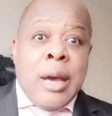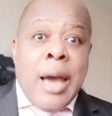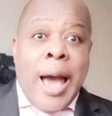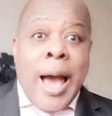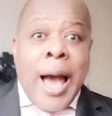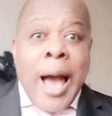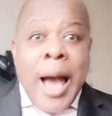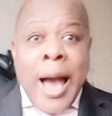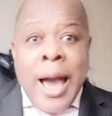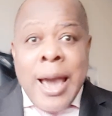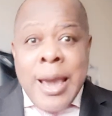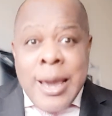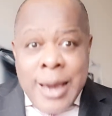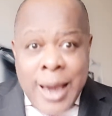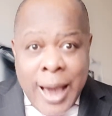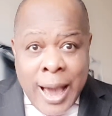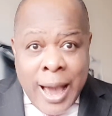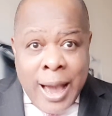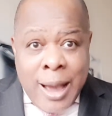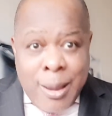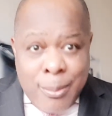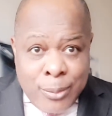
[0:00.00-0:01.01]
I
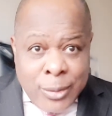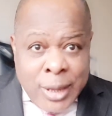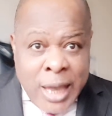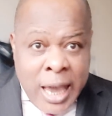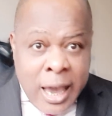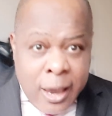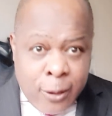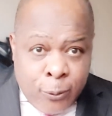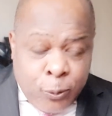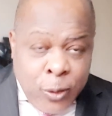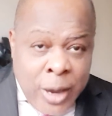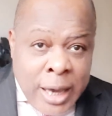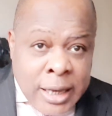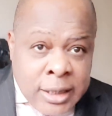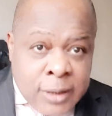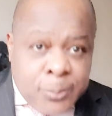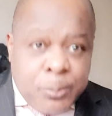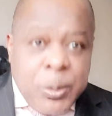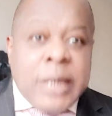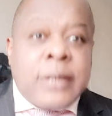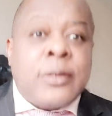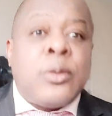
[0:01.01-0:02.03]
am the
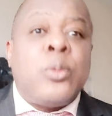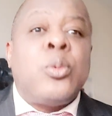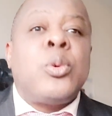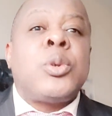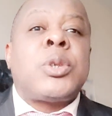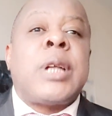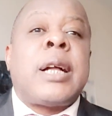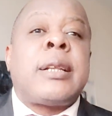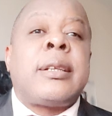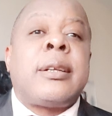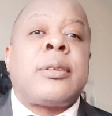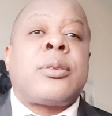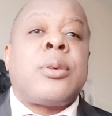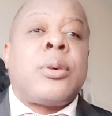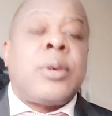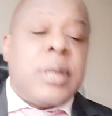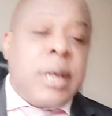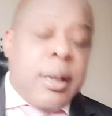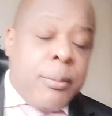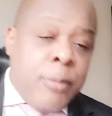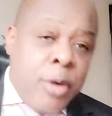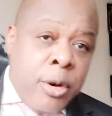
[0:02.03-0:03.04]
first person who started
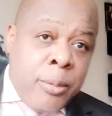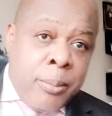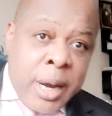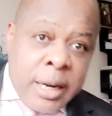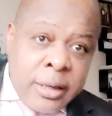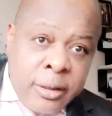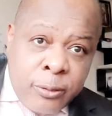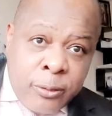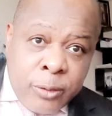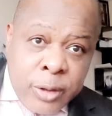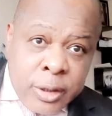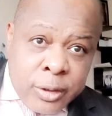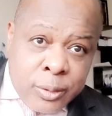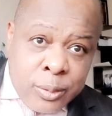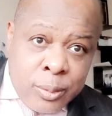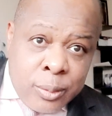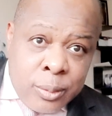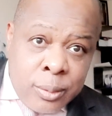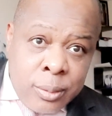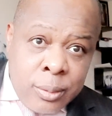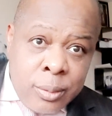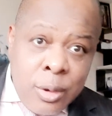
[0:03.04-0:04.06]
talking about manifesto.
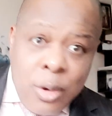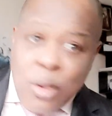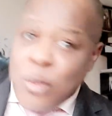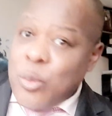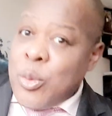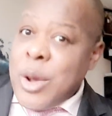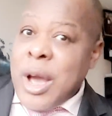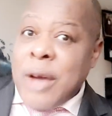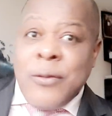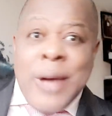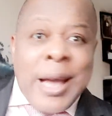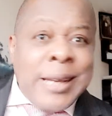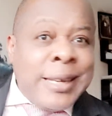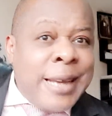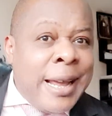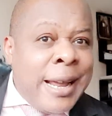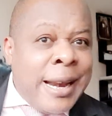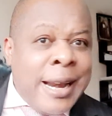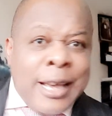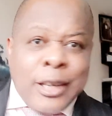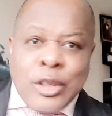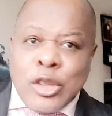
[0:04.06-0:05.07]
We have had
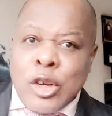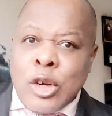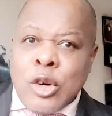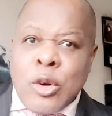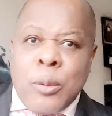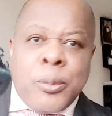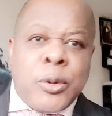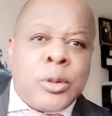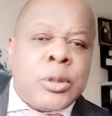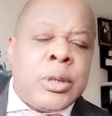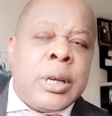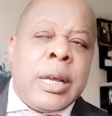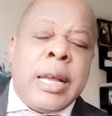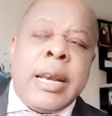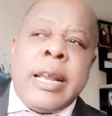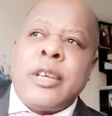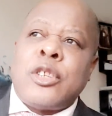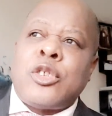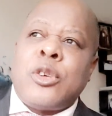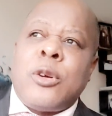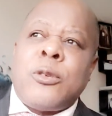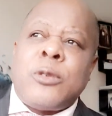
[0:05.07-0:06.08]
election
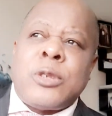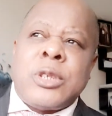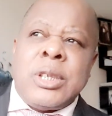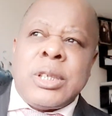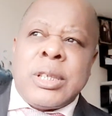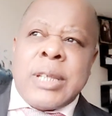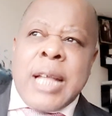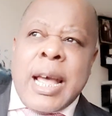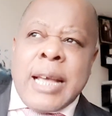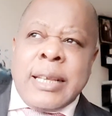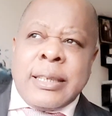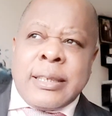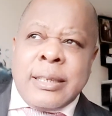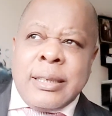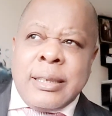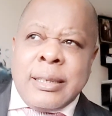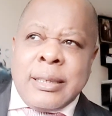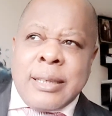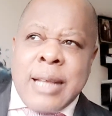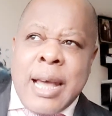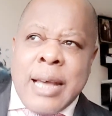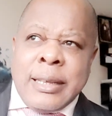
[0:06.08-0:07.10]
since
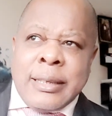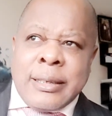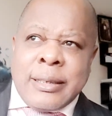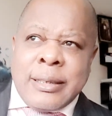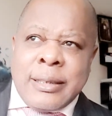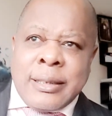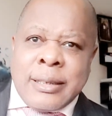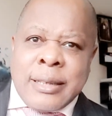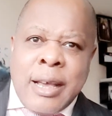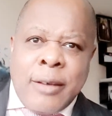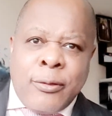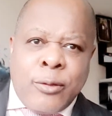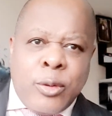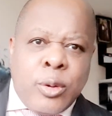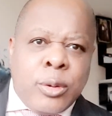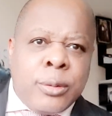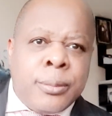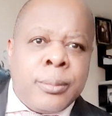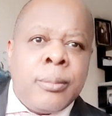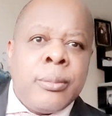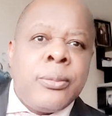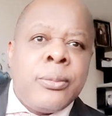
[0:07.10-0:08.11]

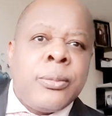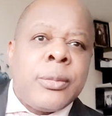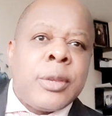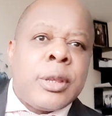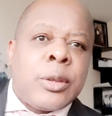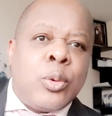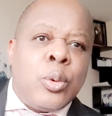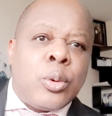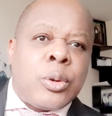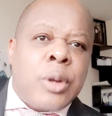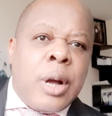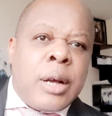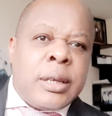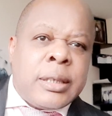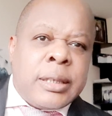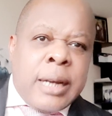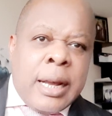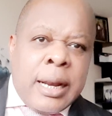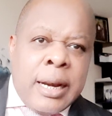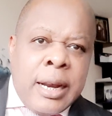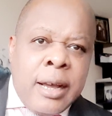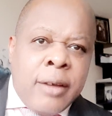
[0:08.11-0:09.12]
1997,
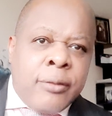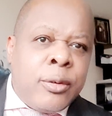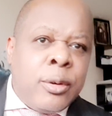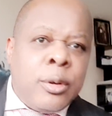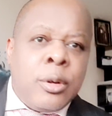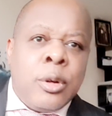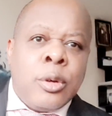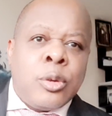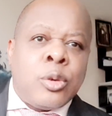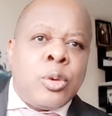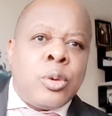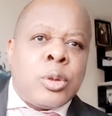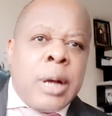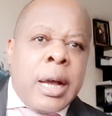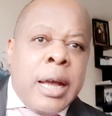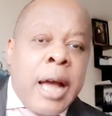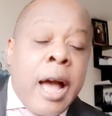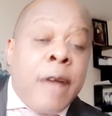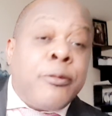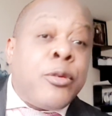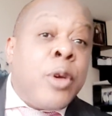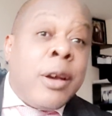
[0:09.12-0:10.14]
2011,
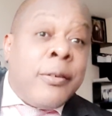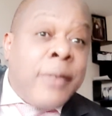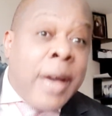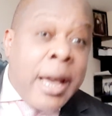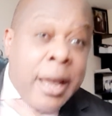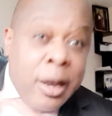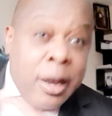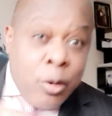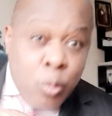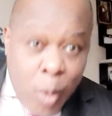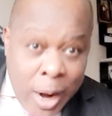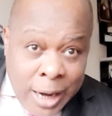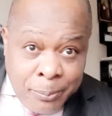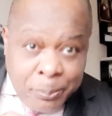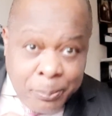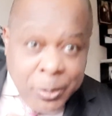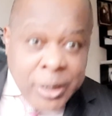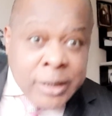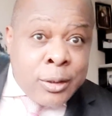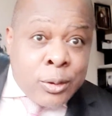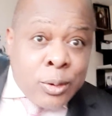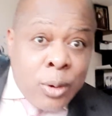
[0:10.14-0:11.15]
2000. Have you ever heard one
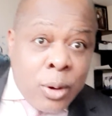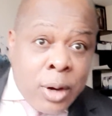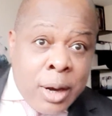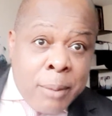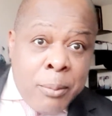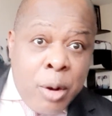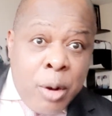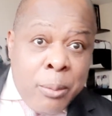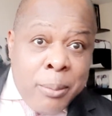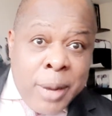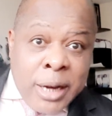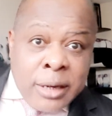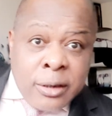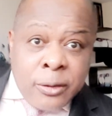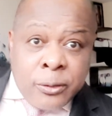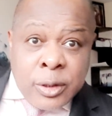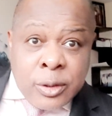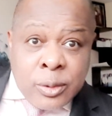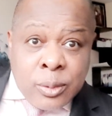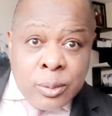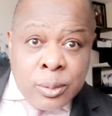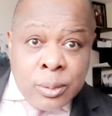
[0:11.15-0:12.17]
person talk about
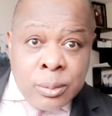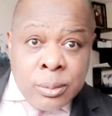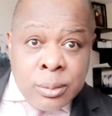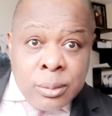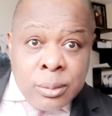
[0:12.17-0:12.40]
manifesto?